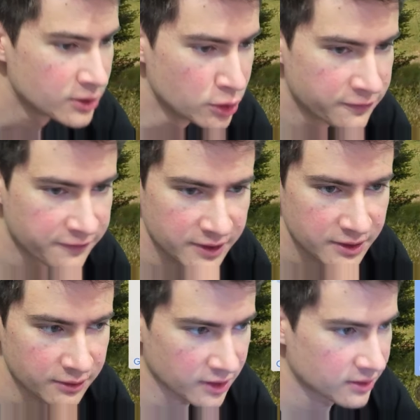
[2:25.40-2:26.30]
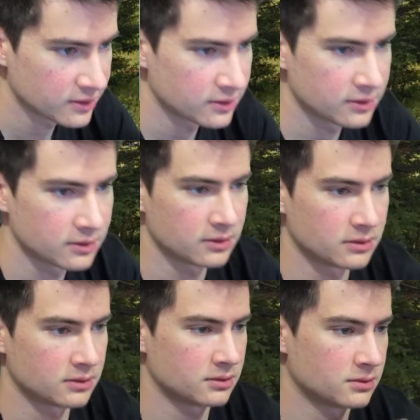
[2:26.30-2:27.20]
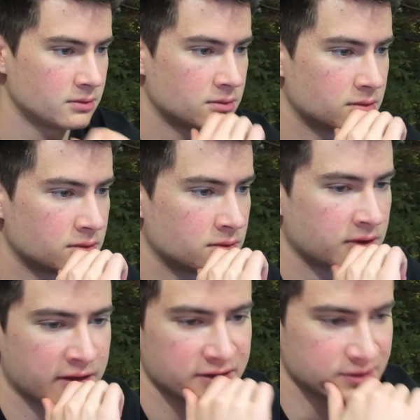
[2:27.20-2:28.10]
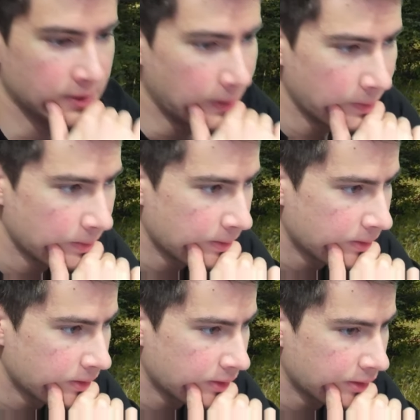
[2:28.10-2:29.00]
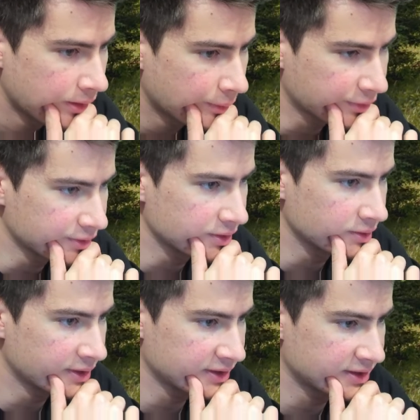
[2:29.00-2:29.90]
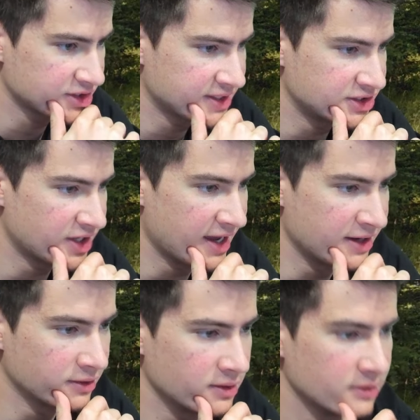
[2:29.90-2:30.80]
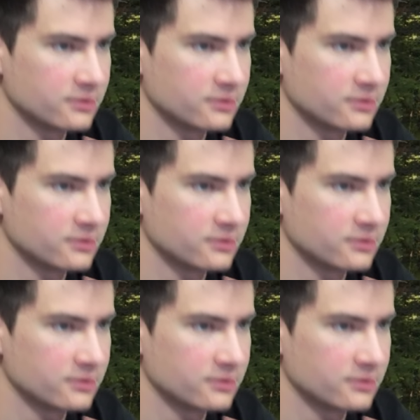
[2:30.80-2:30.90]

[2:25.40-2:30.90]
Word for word: Newfie, right? I think so. Where do you go? I think I just hedge gander.